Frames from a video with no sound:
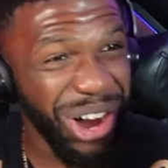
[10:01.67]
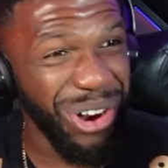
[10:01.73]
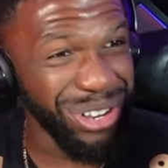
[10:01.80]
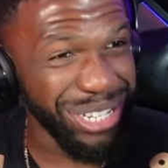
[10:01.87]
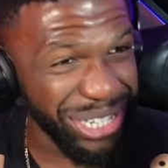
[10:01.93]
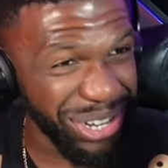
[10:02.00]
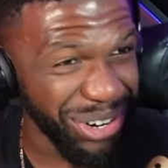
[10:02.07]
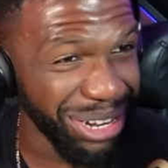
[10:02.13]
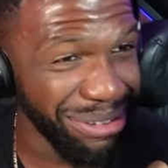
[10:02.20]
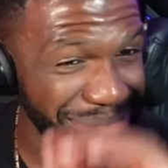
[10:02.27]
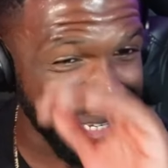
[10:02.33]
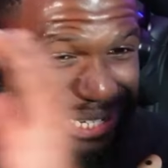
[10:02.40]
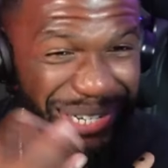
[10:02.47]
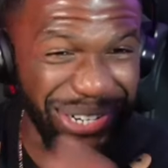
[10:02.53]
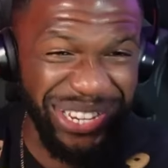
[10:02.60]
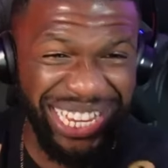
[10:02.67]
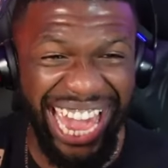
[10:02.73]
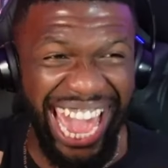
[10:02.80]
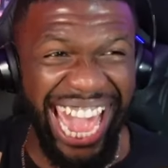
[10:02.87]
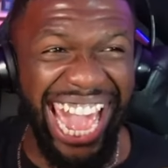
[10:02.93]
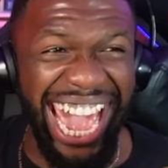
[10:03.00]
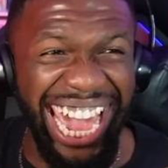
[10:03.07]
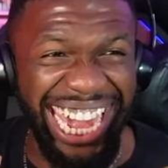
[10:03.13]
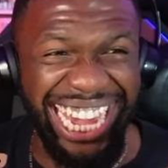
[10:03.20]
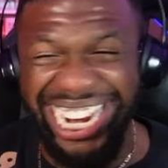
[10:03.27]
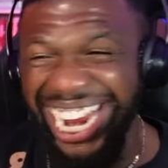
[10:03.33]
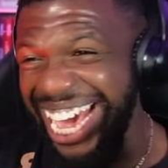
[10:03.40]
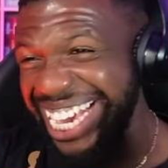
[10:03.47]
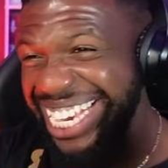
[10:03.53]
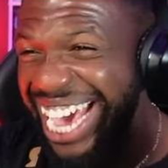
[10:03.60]
the hose on him too. Yay!
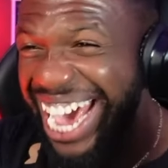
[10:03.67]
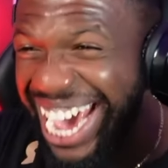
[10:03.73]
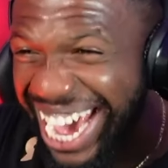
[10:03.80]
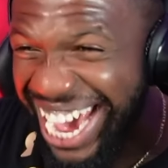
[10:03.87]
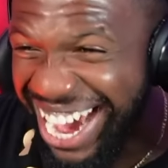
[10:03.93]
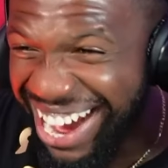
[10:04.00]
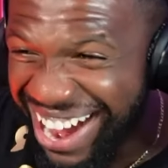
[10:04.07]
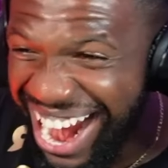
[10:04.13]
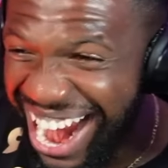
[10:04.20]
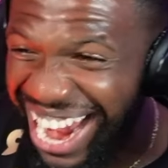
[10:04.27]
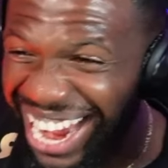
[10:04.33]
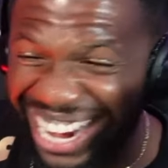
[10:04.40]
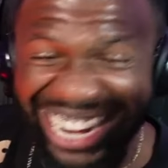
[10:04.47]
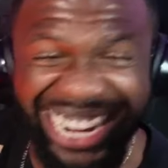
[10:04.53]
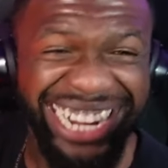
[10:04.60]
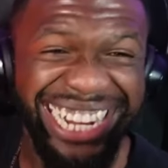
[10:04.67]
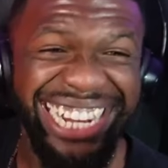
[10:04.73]
Like, yeah, all right.